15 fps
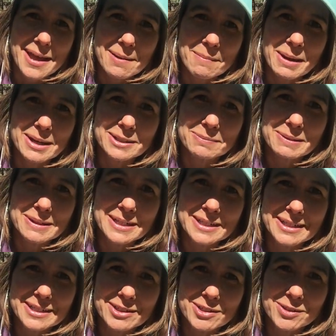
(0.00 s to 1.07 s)
my husband
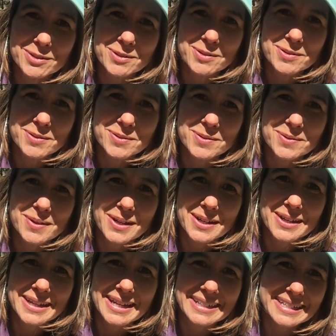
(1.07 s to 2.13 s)
needed to
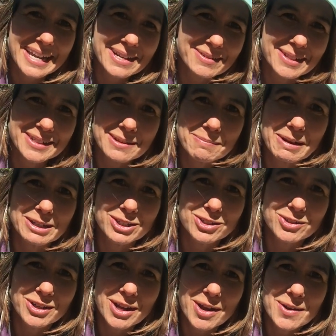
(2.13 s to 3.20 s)
get down into my
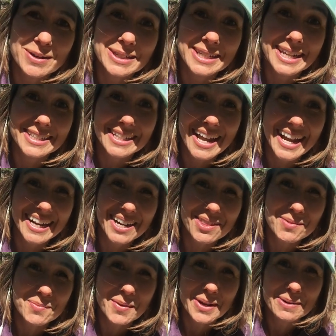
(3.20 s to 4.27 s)
studio because that's kind of the
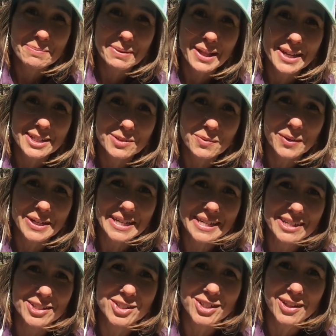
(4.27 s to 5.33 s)
one place where he
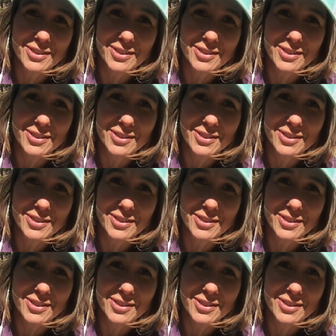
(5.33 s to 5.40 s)
can shut